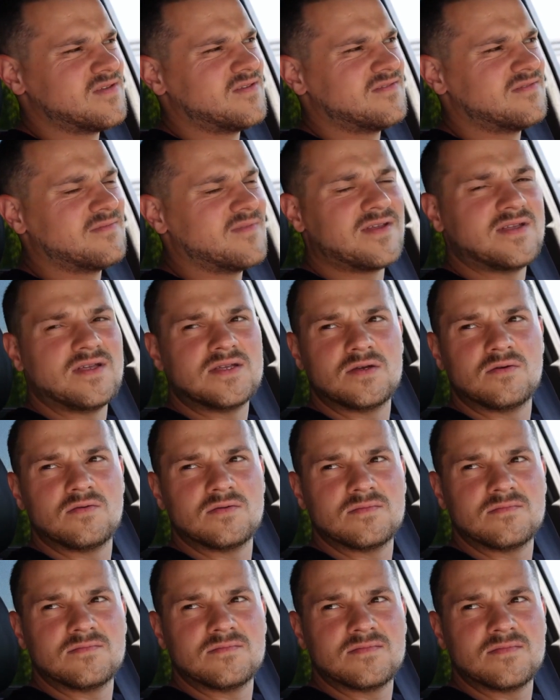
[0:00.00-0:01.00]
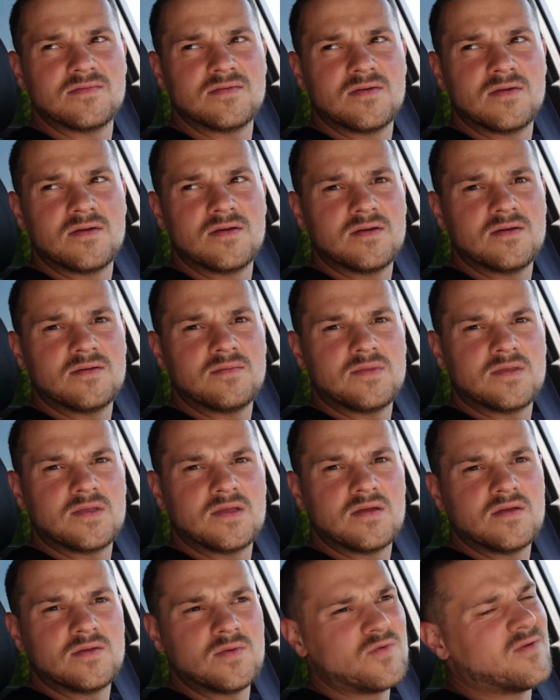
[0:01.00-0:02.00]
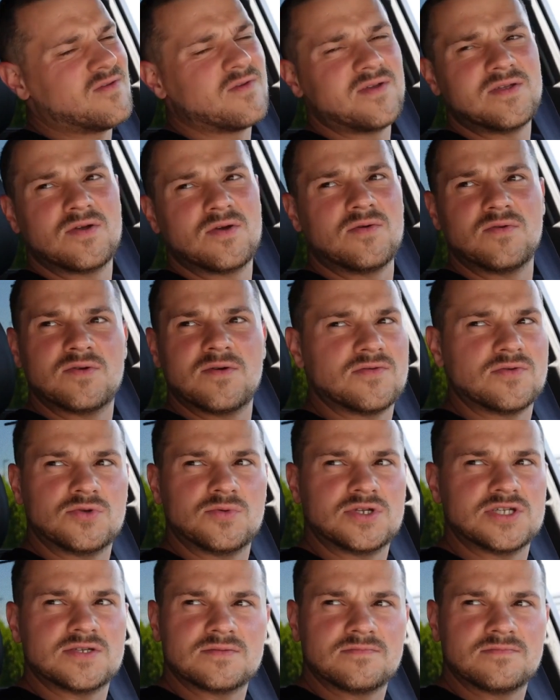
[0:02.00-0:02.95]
Yes and no. Well, they tuned it for me.